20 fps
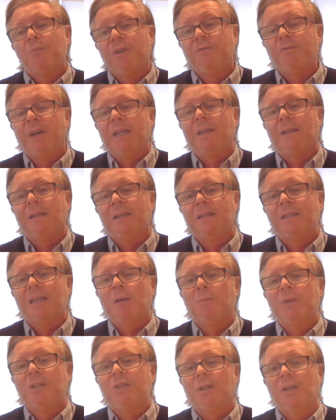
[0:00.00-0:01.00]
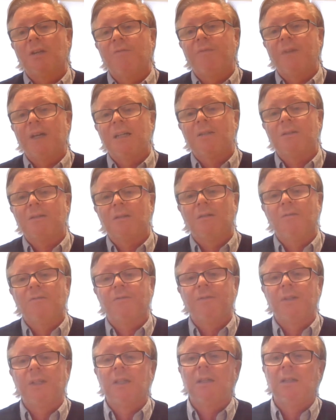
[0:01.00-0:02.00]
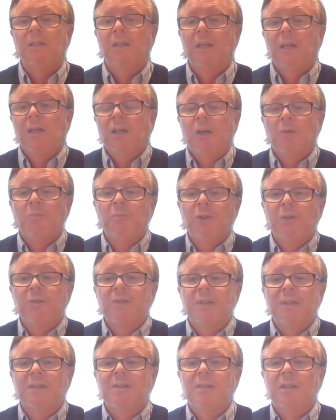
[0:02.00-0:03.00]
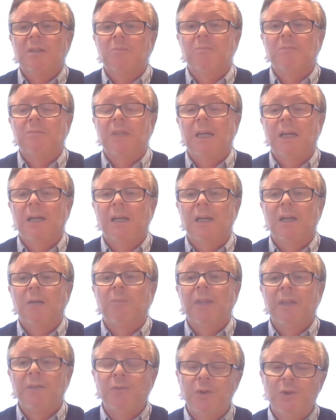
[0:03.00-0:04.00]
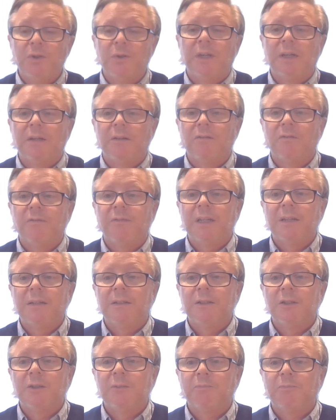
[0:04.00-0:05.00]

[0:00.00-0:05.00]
prevent the damaging effects of the immune system if you do get infected.